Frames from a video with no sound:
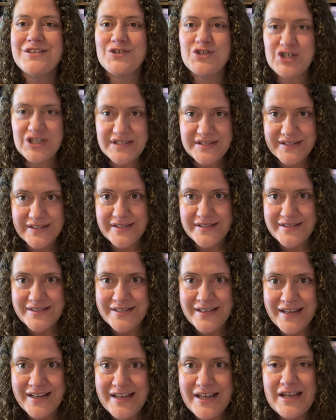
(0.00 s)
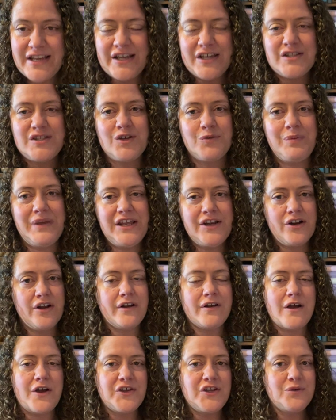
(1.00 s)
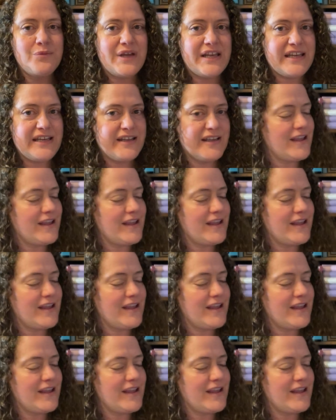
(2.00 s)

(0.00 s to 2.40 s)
Jesus. And so, Peter, are you ready to